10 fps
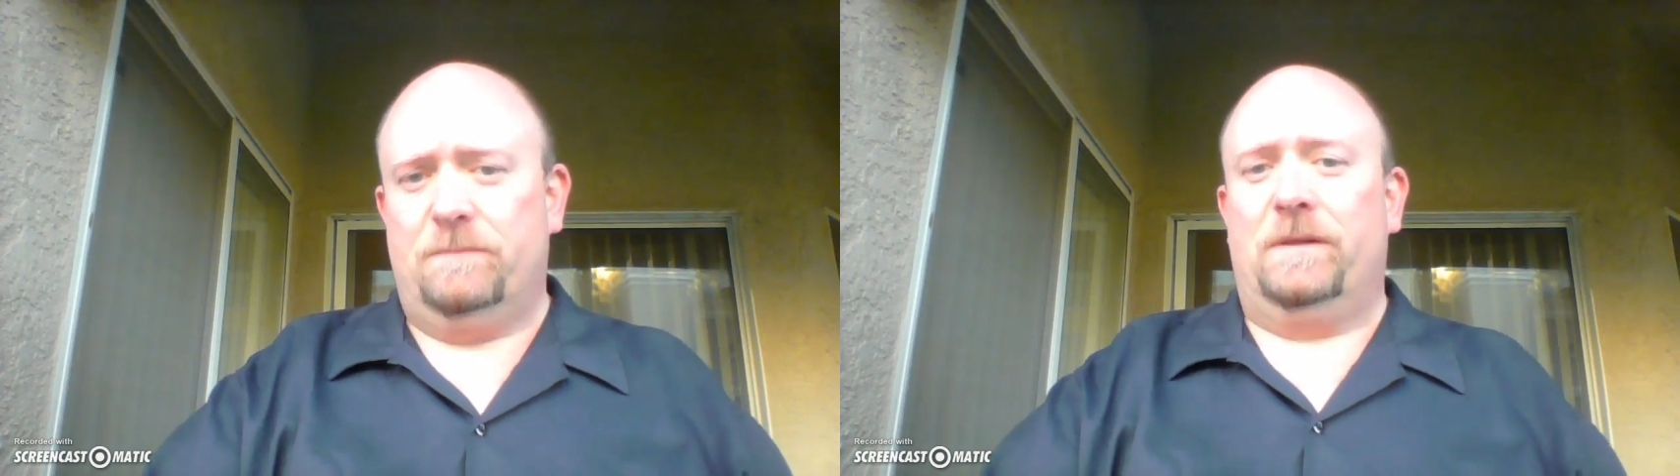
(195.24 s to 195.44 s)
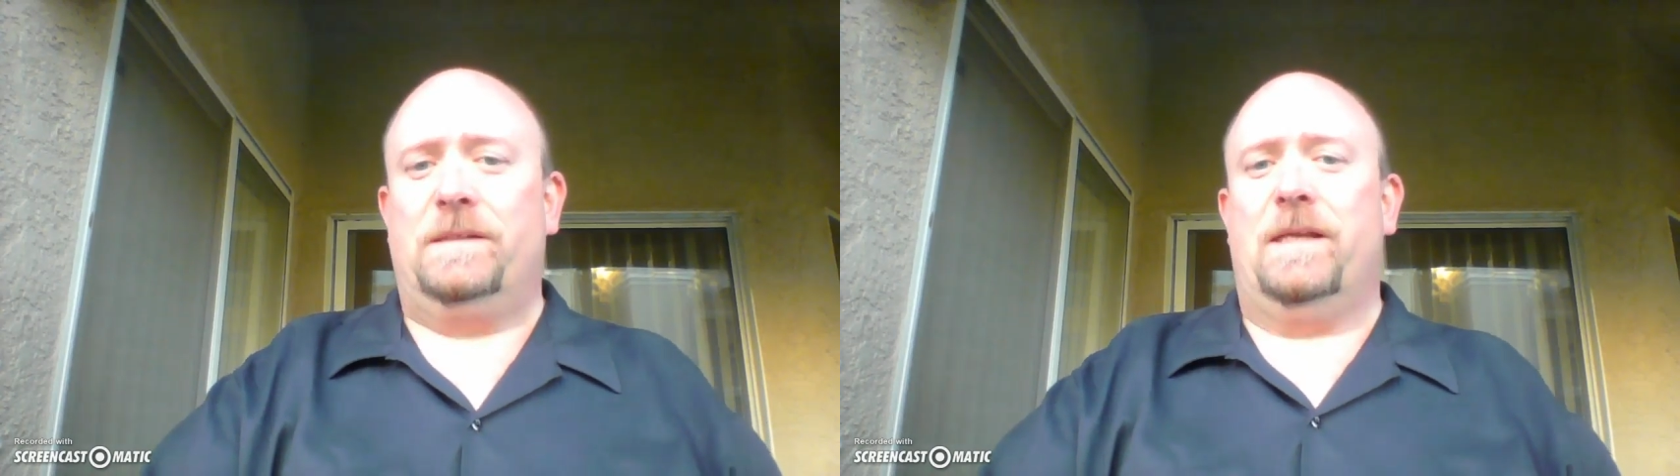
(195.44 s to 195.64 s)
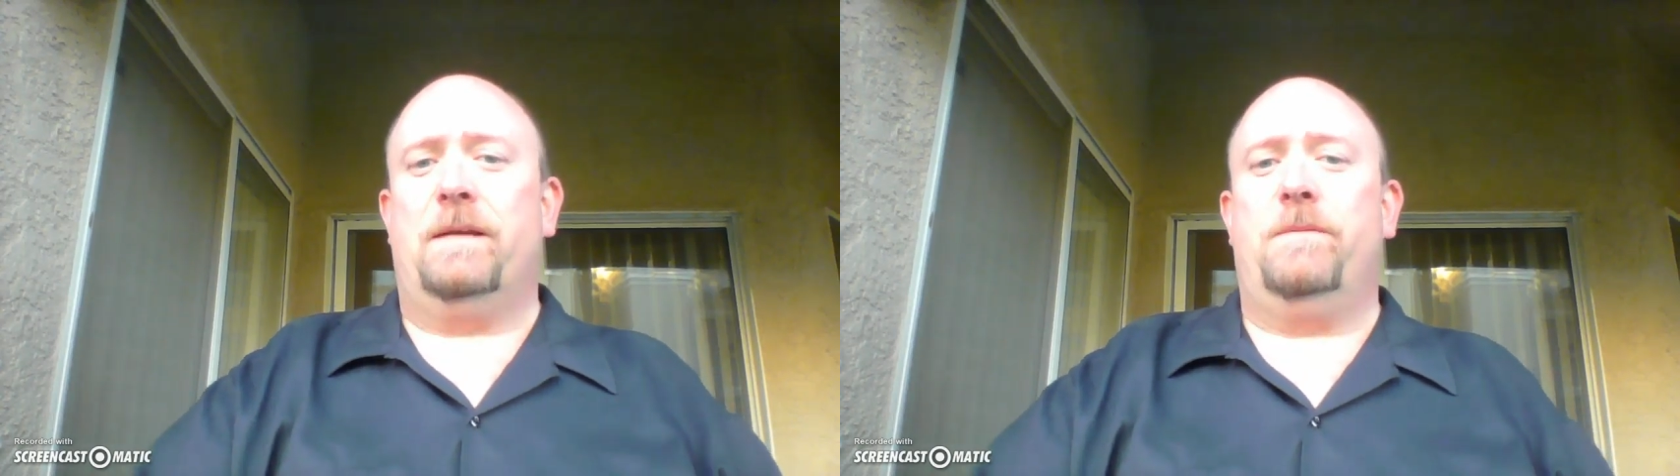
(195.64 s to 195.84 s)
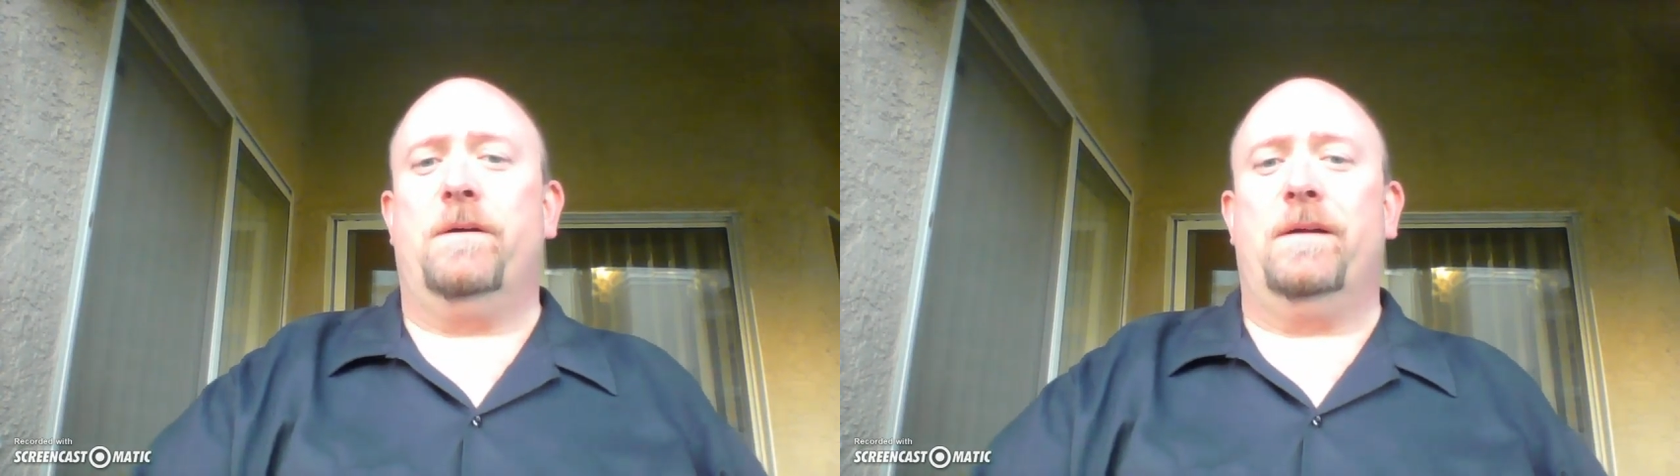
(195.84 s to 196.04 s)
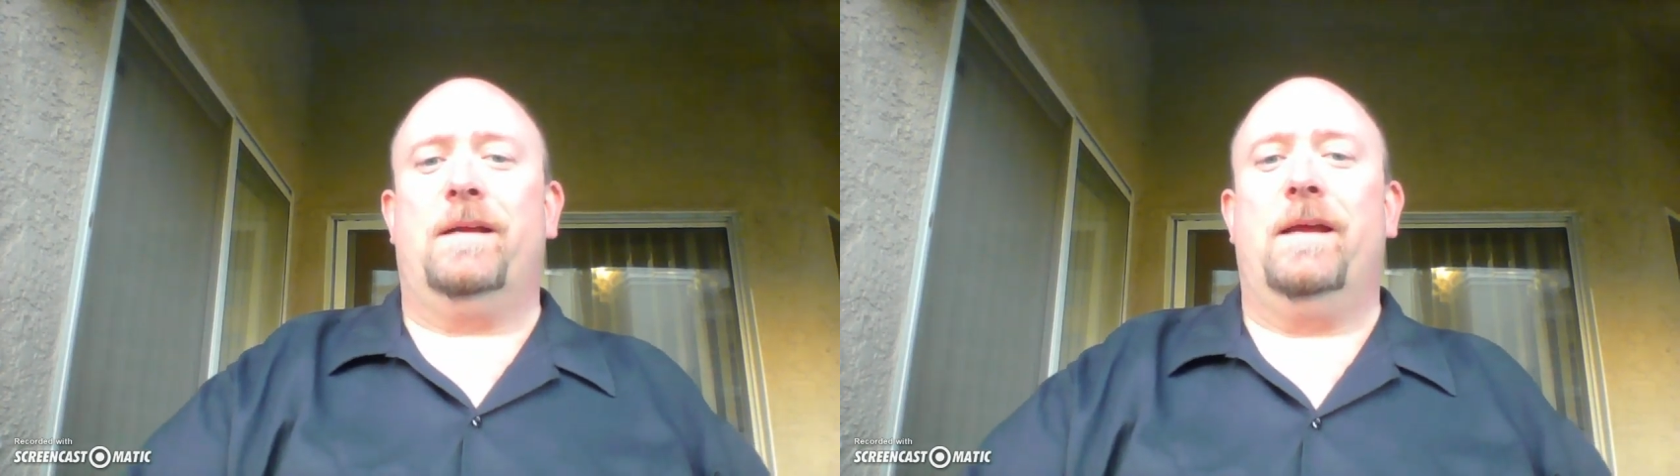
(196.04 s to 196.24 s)
symbol does not
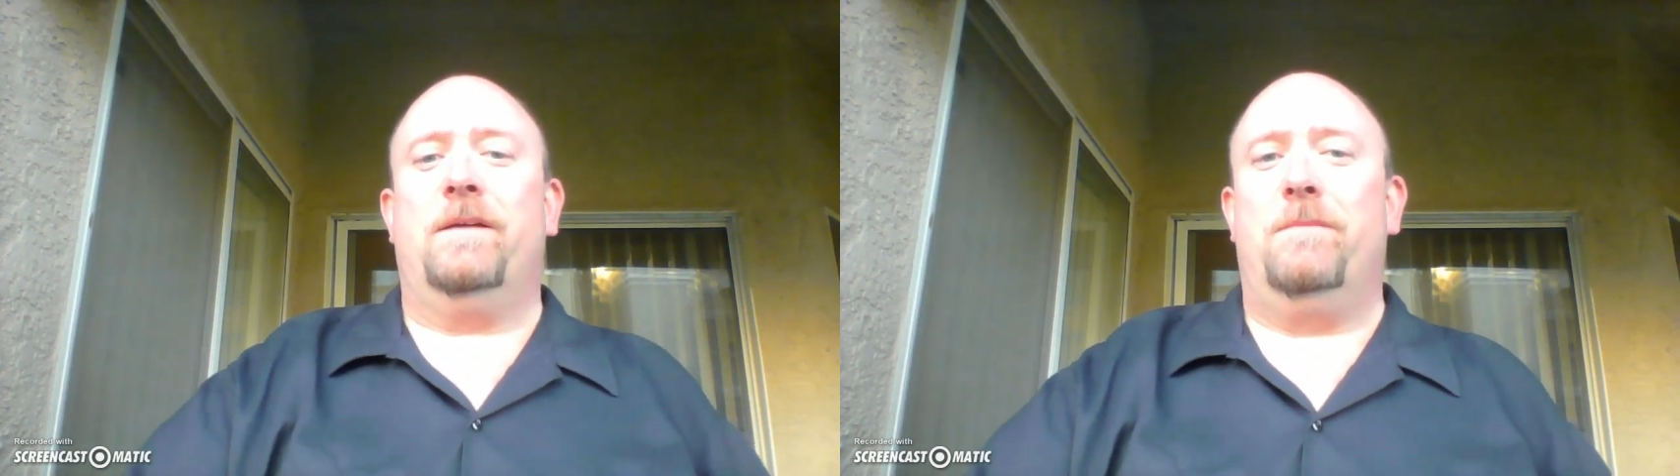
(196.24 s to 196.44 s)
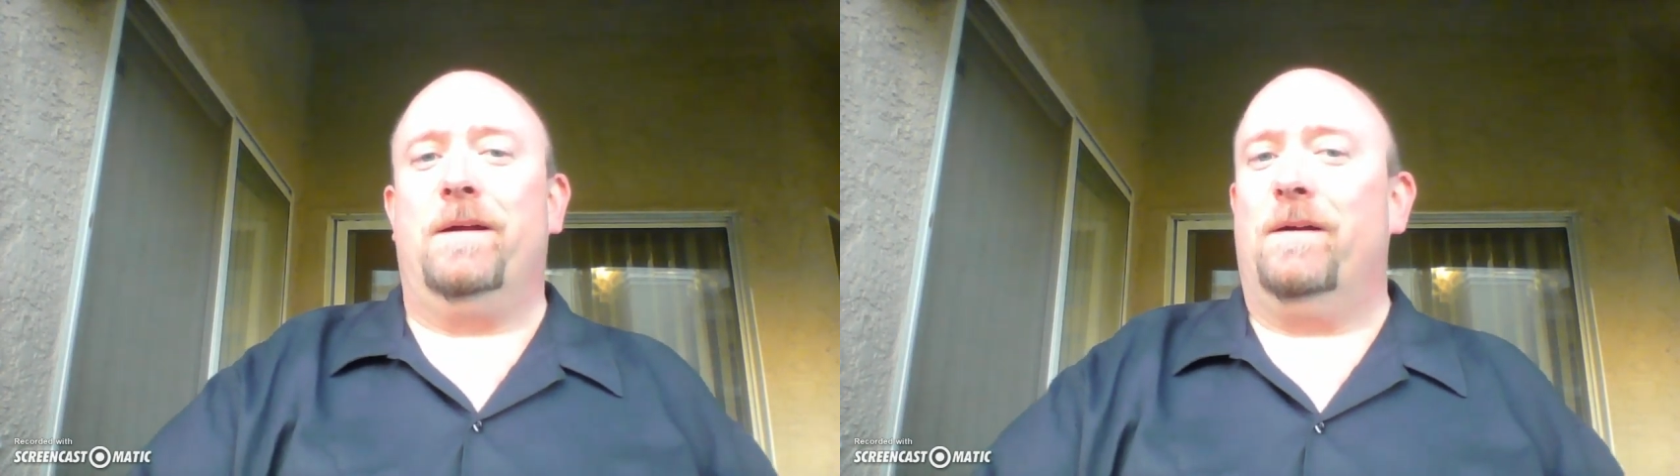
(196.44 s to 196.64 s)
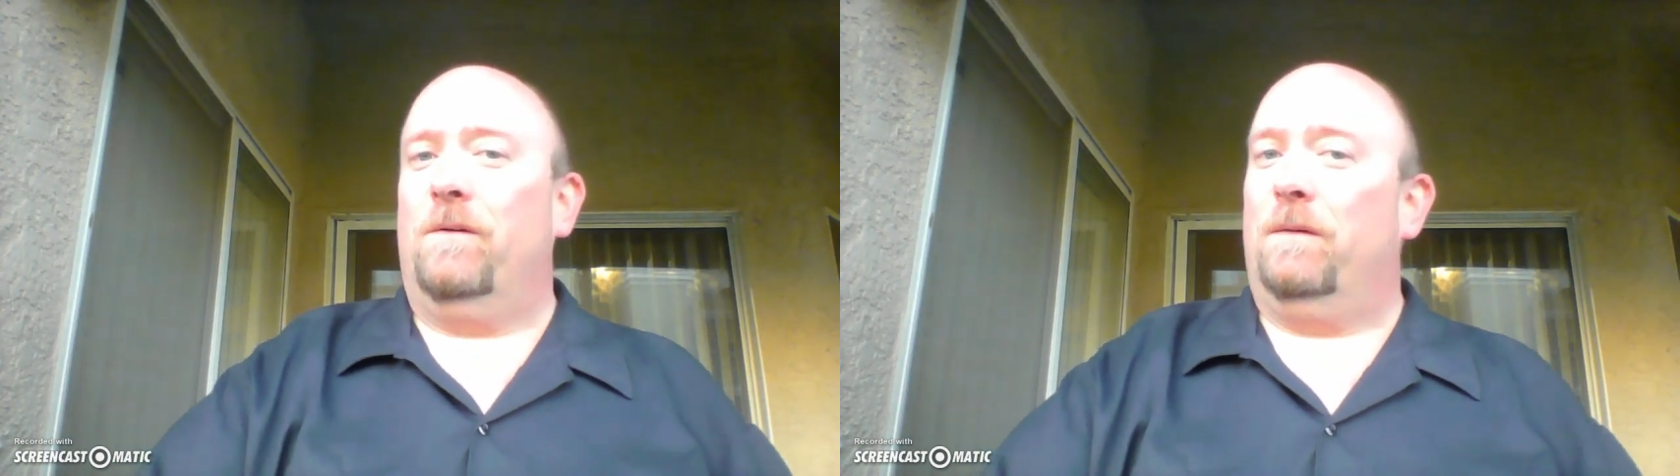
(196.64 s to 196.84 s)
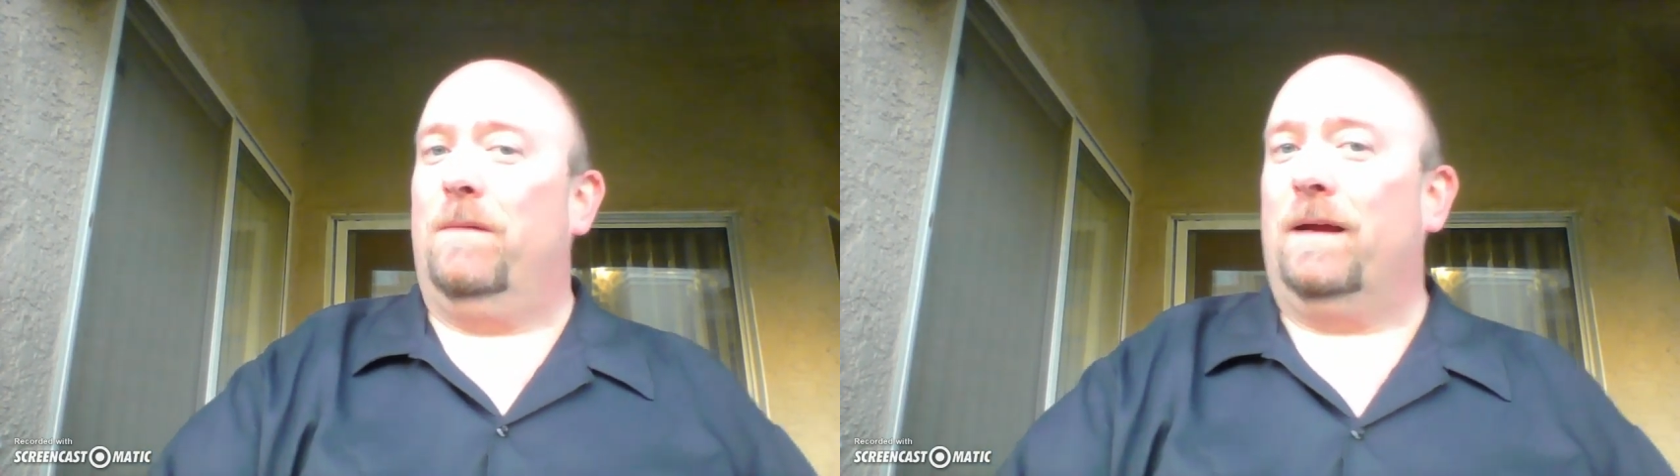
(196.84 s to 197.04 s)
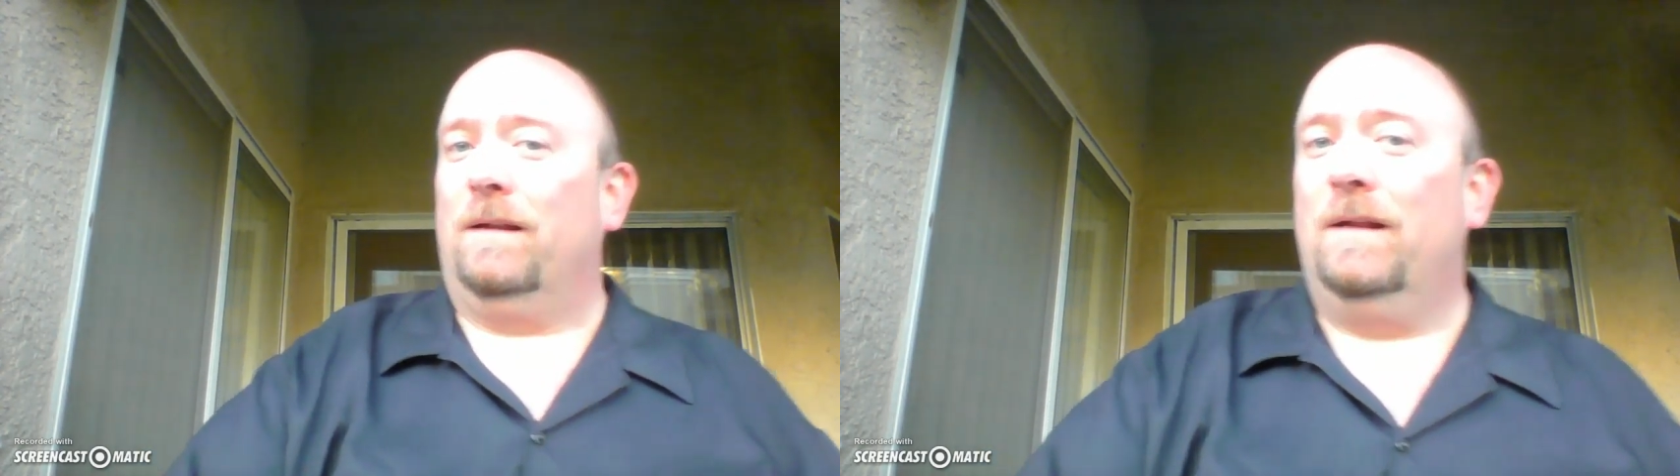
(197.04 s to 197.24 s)
appear on a can of beer or a
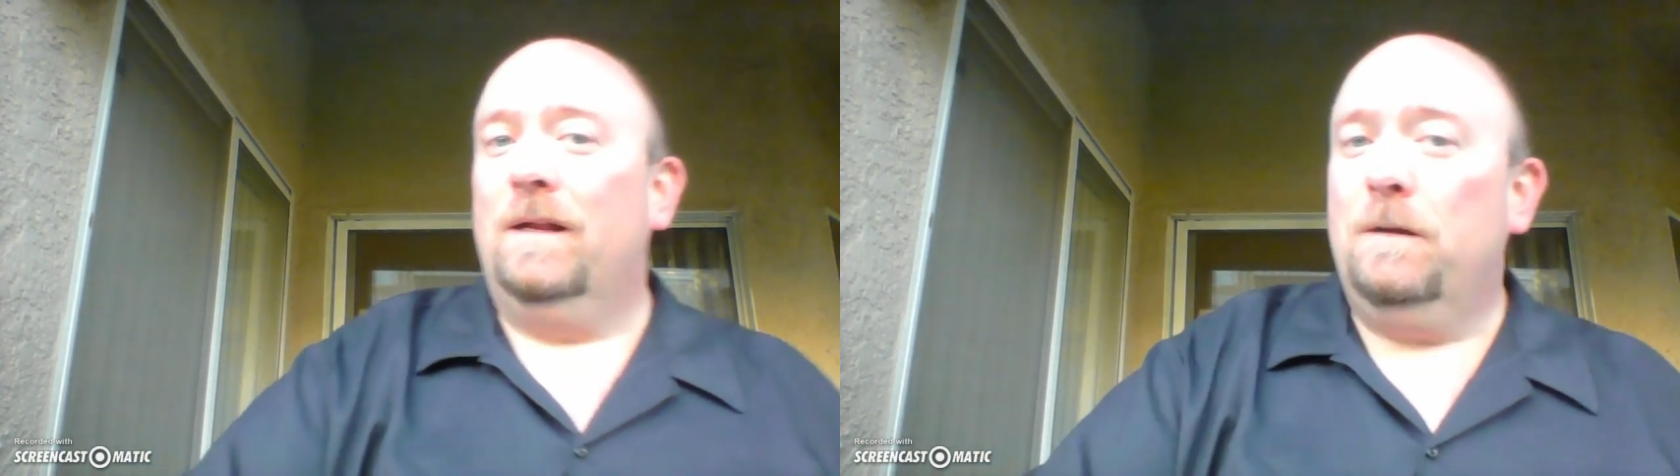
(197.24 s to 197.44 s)
bottle